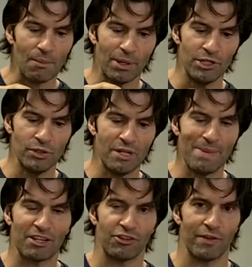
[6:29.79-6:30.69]
But you need to
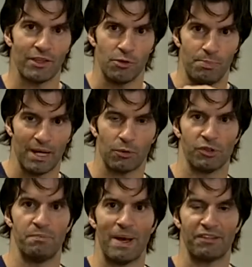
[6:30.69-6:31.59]
make sure that you pick
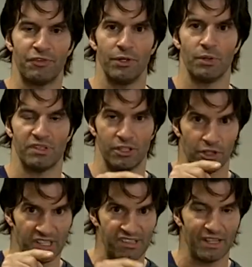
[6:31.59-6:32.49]
what's best for you, and you're
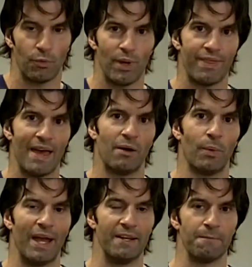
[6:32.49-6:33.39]
going to stick with that
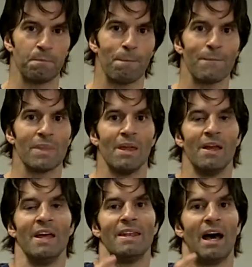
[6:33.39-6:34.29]
weight.
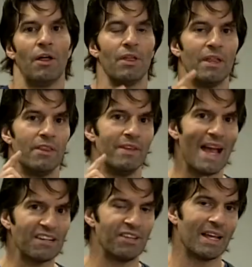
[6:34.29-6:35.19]
Now, the
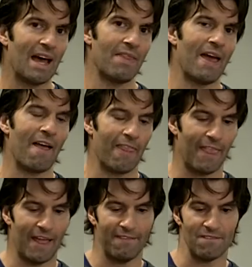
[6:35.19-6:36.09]
next thing on that,
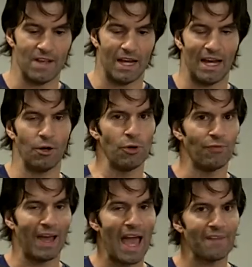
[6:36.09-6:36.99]
and I don't know
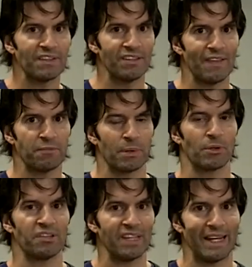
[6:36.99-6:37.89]
if I have to say this, but I'm
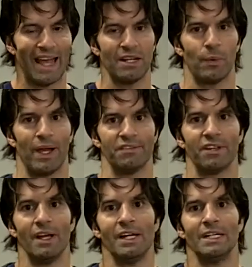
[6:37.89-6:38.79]
going to say it
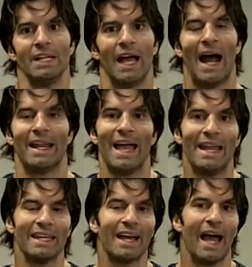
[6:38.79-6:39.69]
anyways. On
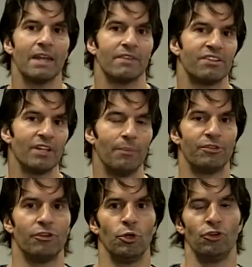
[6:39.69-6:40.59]
any kind of a
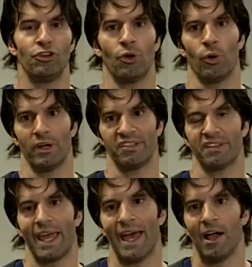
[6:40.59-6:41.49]
substitution or a
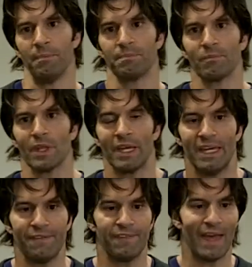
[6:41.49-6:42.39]
scale,
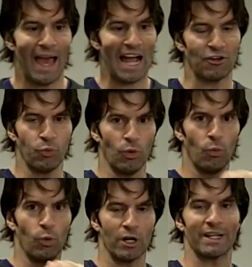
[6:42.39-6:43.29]
if the
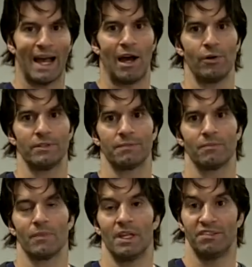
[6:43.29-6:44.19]
actual workout
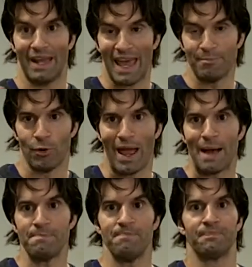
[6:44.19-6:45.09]
is an
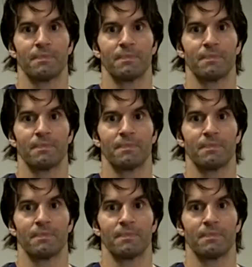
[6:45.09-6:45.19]
AMRAP,